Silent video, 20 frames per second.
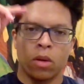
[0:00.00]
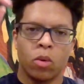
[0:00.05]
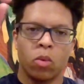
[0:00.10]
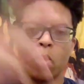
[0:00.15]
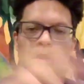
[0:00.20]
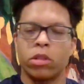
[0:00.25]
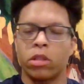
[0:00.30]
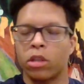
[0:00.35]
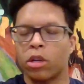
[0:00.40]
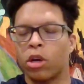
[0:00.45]

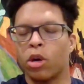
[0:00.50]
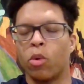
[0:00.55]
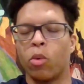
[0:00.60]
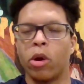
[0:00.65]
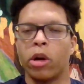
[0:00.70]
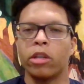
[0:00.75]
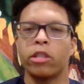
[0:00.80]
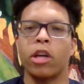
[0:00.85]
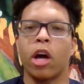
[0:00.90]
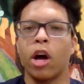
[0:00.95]
What's the good
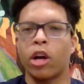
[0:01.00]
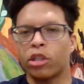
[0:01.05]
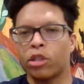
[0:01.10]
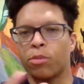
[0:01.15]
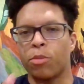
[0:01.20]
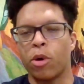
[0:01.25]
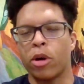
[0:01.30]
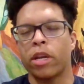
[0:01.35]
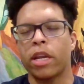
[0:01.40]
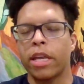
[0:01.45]
word, Josh? Your
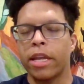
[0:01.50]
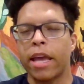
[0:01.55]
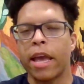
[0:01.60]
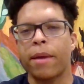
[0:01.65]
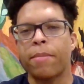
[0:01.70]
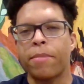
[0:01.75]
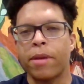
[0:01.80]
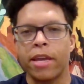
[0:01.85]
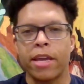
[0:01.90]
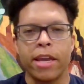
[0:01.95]
boy
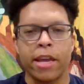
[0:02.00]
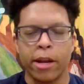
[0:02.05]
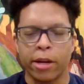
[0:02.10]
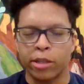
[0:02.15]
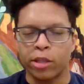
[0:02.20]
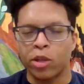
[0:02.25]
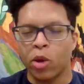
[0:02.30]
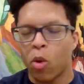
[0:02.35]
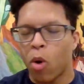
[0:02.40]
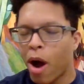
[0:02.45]
DKB here.
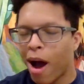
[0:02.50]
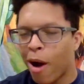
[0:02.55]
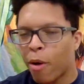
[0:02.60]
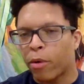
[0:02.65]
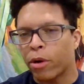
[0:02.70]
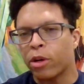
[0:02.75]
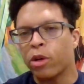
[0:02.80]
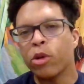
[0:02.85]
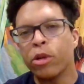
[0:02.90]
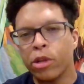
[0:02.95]
So
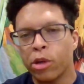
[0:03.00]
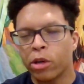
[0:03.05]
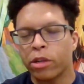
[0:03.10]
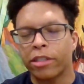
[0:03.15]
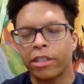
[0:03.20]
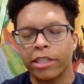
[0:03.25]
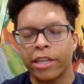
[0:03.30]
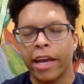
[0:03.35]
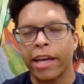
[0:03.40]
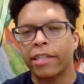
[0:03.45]
our New York
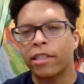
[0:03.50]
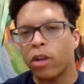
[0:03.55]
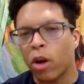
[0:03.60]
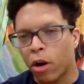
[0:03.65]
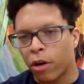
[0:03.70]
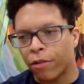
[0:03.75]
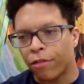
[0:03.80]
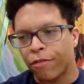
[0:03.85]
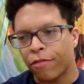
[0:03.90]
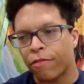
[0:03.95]
Jets
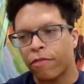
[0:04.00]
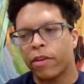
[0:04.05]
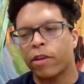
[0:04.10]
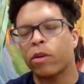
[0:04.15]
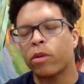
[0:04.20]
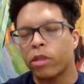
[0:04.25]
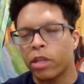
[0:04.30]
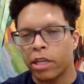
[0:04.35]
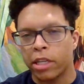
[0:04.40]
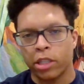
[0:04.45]
are
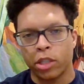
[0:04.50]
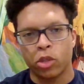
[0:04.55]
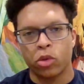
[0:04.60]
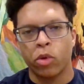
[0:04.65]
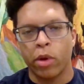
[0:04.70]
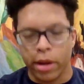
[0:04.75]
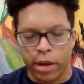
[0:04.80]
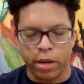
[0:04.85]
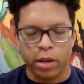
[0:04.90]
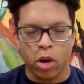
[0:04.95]
fielding
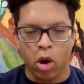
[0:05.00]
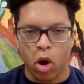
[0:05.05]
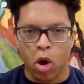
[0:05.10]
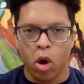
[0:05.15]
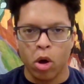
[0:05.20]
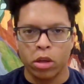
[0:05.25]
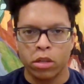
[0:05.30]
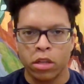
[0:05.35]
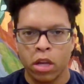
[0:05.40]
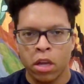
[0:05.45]
trade
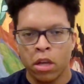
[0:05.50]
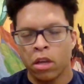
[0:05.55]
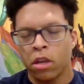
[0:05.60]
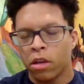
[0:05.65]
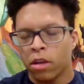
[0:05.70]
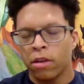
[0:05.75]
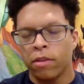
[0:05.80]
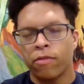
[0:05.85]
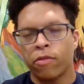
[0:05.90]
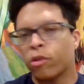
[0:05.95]
calls
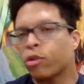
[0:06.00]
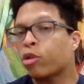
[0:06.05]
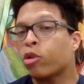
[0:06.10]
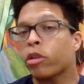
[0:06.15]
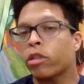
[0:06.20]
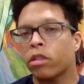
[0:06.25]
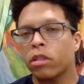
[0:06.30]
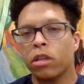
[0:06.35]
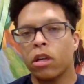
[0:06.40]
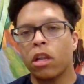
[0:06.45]
for
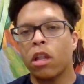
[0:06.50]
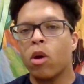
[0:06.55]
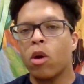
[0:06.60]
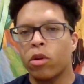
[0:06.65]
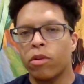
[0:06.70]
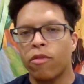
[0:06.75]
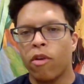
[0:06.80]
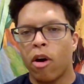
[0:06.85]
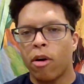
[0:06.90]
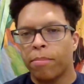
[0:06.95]
Trystan Colon,
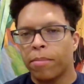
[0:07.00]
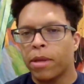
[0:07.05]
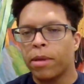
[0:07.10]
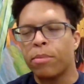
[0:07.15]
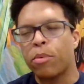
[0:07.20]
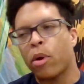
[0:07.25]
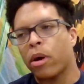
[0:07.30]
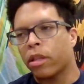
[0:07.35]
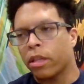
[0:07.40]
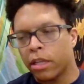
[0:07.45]
of all
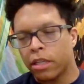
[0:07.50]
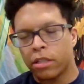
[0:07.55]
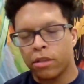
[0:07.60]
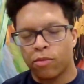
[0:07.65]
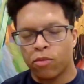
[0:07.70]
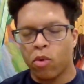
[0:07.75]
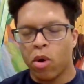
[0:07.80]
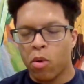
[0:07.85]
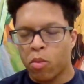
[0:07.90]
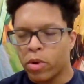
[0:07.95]
people, at least
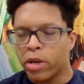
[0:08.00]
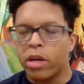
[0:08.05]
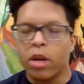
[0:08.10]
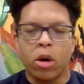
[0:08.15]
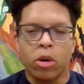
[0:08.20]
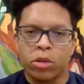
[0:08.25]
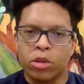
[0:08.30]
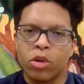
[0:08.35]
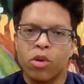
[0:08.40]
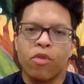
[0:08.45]
of what we
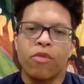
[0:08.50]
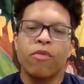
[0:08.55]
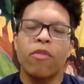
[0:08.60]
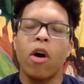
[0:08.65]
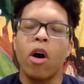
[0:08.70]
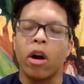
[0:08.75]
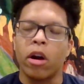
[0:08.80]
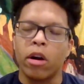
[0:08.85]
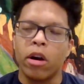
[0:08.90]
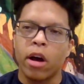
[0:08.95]
know so
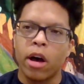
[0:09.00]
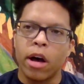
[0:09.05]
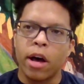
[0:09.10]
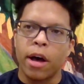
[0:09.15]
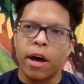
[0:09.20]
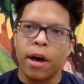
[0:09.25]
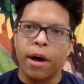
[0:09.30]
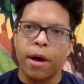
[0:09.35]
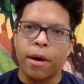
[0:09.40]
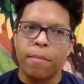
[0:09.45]
far.
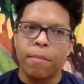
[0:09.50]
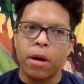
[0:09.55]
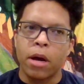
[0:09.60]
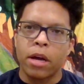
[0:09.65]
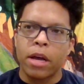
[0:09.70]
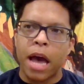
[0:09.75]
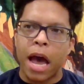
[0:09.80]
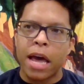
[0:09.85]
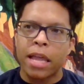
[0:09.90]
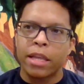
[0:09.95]
A
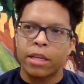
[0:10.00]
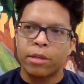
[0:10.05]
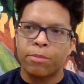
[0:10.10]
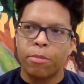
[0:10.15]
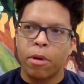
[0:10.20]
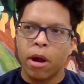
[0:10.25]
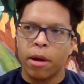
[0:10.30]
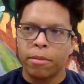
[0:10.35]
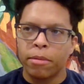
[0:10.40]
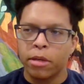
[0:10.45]
guy that's
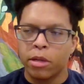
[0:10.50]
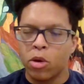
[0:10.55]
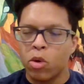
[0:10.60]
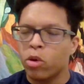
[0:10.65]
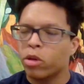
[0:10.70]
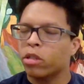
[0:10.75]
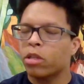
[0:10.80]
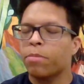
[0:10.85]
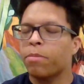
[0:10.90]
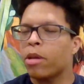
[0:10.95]
probably
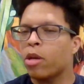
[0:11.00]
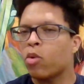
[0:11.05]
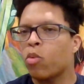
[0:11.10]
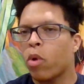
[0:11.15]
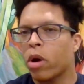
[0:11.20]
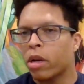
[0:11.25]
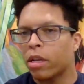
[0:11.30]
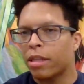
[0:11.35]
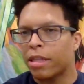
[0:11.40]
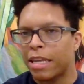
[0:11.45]
going to be
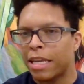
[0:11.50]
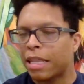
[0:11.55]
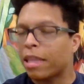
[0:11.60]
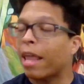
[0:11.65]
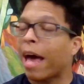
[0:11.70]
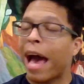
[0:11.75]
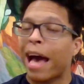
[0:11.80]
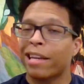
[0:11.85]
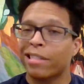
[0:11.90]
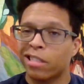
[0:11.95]
one of the
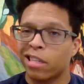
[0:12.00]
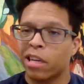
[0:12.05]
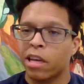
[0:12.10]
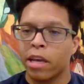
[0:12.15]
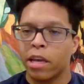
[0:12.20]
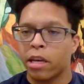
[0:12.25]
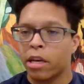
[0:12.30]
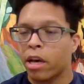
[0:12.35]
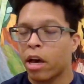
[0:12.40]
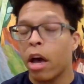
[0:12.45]
last to
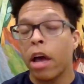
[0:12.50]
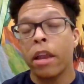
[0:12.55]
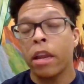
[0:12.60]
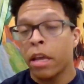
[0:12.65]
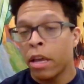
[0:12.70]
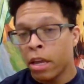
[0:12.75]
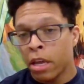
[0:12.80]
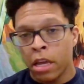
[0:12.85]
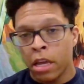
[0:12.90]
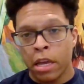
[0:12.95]
get cut,
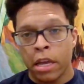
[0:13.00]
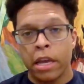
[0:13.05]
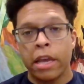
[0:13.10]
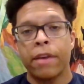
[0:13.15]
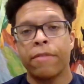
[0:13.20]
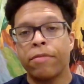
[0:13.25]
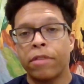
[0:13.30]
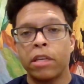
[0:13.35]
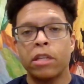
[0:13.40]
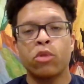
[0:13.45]

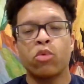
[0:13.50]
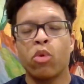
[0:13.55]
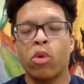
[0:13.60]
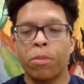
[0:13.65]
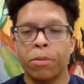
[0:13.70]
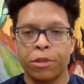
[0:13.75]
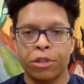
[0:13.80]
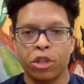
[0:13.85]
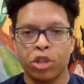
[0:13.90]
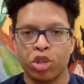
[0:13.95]
if these
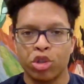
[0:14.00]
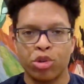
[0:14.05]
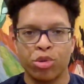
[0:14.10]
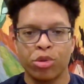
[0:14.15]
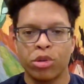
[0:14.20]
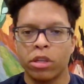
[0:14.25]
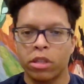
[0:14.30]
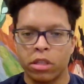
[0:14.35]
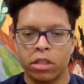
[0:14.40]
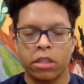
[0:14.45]
rumors are true,
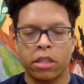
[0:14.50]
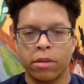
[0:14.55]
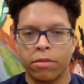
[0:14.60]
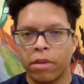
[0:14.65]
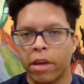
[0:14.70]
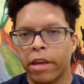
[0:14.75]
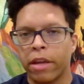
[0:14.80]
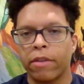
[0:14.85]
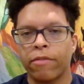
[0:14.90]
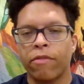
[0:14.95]
just to see if
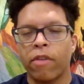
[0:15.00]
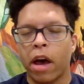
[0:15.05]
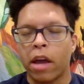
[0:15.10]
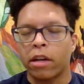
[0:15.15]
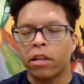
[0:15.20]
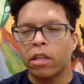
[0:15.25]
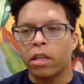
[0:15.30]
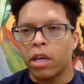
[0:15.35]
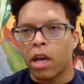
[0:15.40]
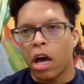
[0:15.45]
they can
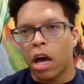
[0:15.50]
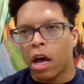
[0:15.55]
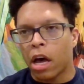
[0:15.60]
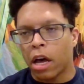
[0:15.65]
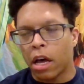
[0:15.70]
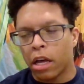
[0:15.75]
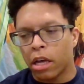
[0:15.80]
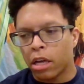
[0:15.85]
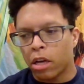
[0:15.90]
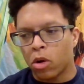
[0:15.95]
finally
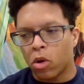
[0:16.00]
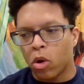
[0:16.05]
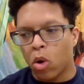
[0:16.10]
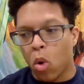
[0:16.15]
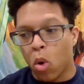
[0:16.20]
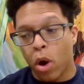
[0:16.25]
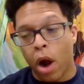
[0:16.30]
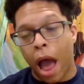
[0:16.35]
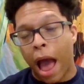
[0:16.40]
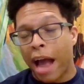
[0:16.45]

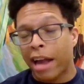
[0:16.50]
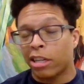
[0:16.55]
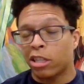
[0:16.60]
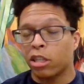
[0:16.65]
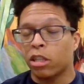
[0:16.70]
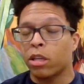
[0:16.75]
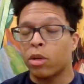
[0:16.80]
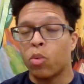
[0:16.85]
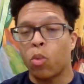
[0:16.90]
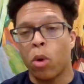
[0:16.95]
or
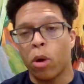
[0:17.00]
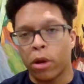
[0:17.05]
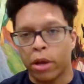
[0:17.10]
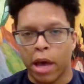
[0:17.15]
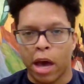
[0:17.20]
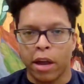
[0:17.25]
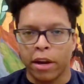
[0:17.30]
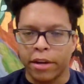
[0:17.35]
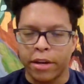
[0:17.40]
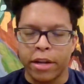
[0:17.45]
actually work
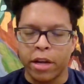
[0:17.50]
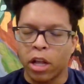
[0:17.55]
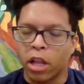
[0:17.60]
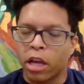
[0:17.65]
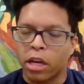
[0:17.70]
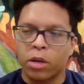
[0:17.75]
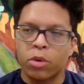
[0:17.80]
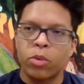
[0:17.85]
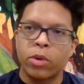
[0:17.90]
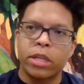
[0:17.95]
out a deal. I
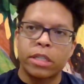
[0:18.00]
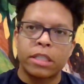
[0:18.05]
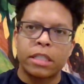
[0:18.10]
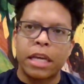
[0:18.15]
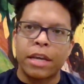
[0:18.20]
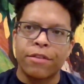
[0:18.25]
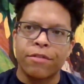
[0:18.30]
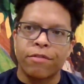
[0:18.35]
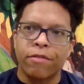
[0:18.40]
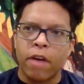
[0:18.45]
don't want to
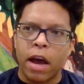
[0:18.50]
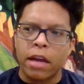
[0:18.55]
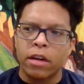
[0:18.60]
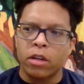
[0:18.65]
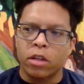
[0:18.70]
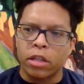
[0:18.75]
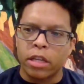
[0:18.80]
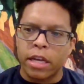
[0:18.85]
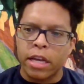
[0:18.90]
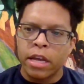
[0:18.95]
say
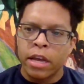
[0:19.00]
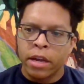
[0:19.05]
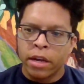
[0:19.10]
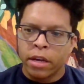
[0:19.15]
finally.